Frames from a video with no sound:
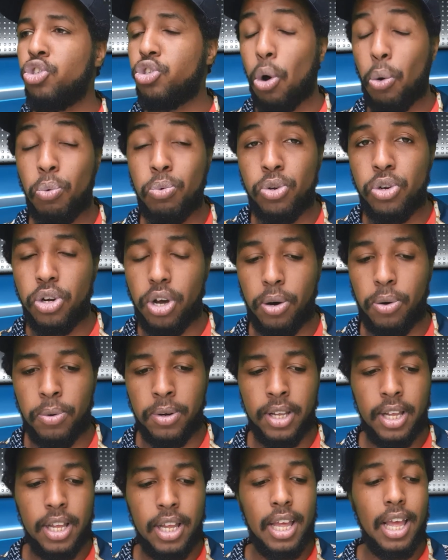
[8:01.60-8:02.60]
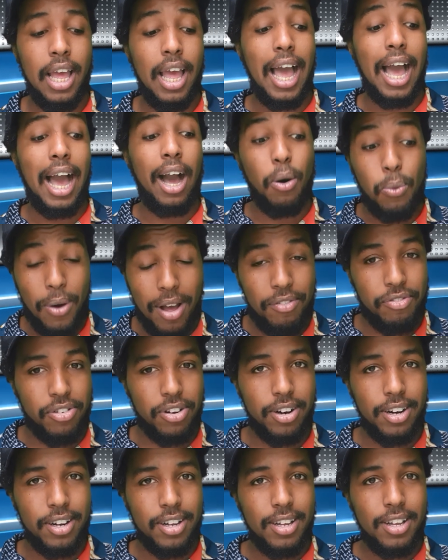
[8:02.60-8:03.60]
don't know.
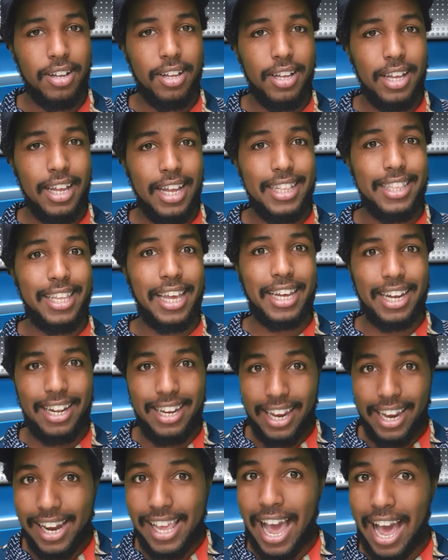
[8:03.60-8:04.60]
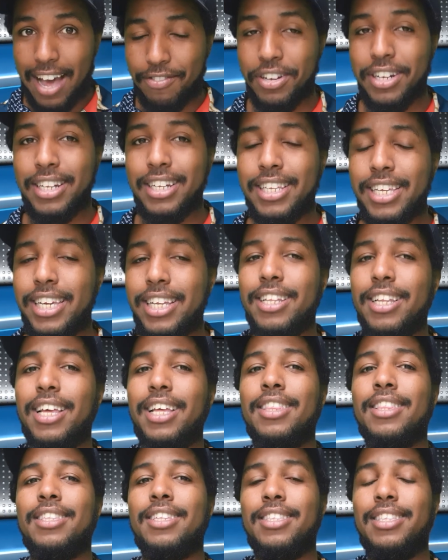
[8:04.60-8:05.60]
However, they clearly have a need
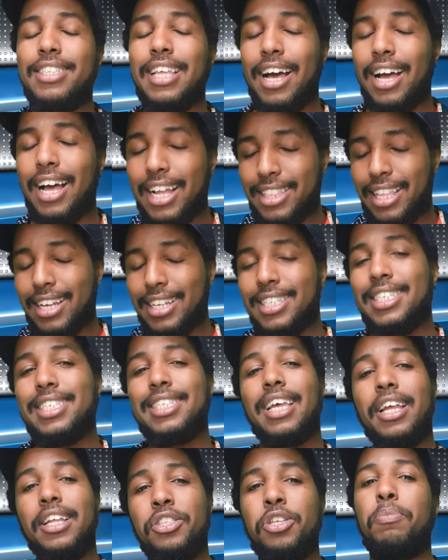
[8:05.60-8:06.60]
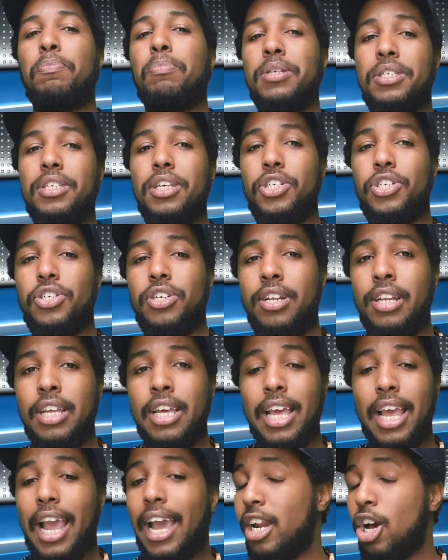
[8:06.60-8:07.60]
at that center position,
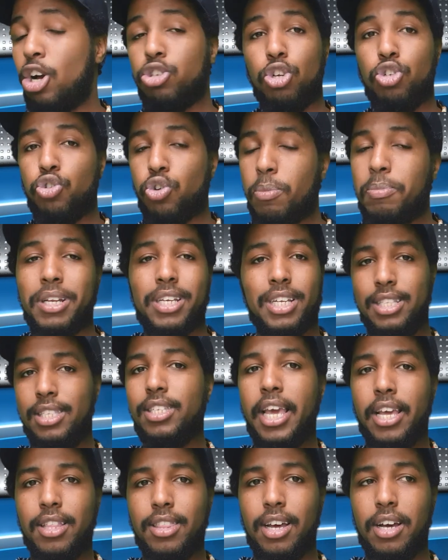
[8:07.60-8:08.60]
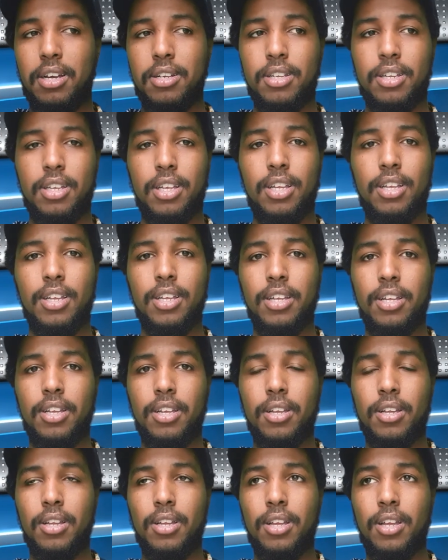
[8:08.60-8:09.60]
and Andre Drummond can take that.
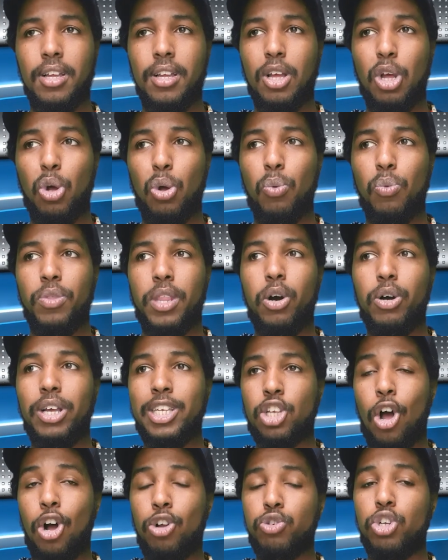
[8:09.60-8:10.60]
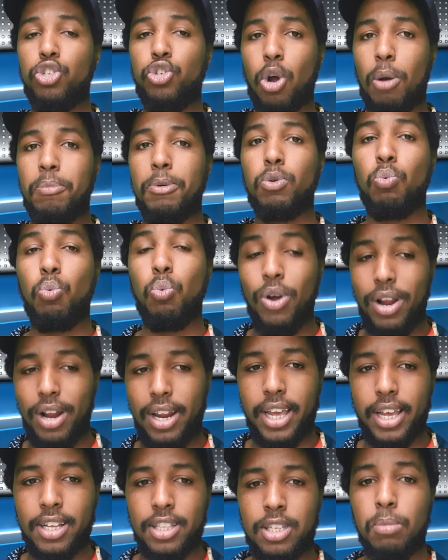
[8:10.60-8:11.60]
Now, is Andre Drummond
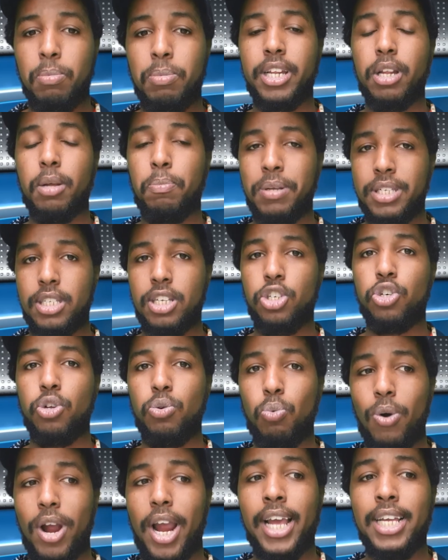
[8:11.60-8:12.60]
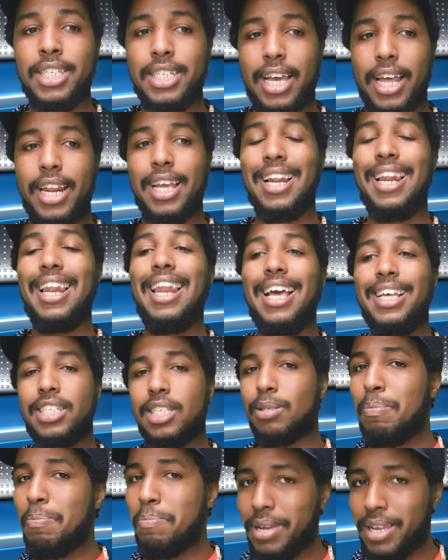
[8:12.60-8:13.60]
willing to be in a position where he's getting
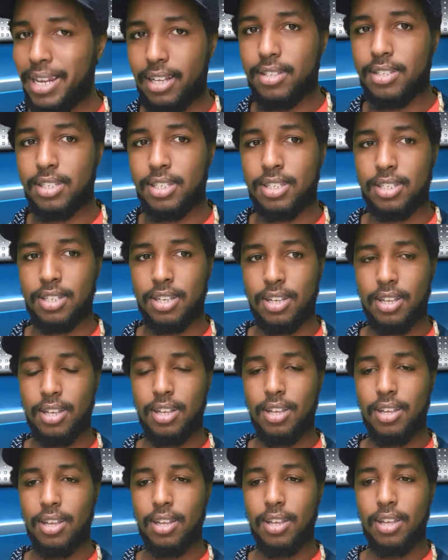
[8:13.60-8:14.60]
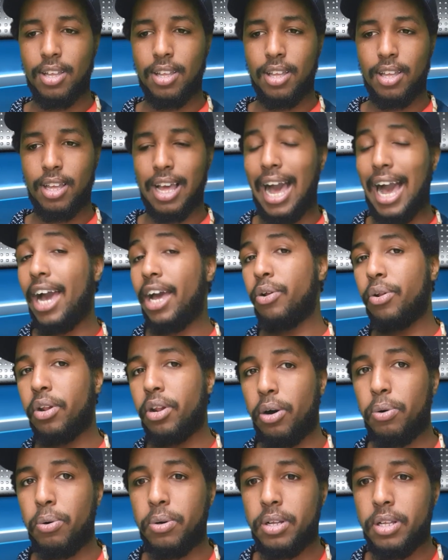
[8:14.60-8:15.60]
less minutes? I don't
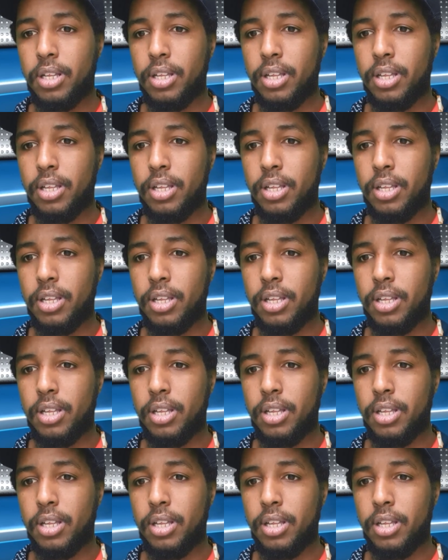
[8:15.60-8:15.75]
know.